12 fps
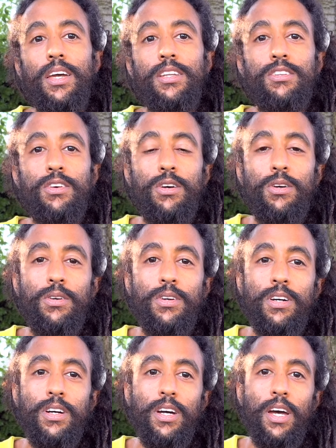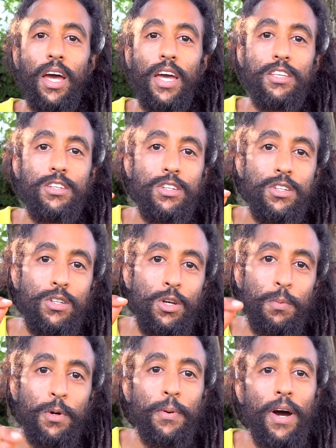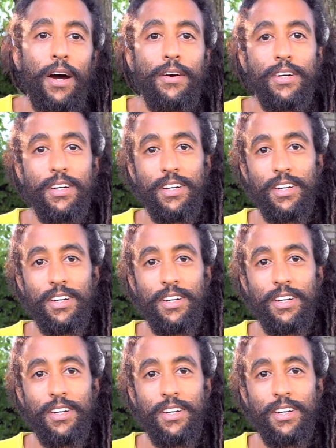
into a superpower,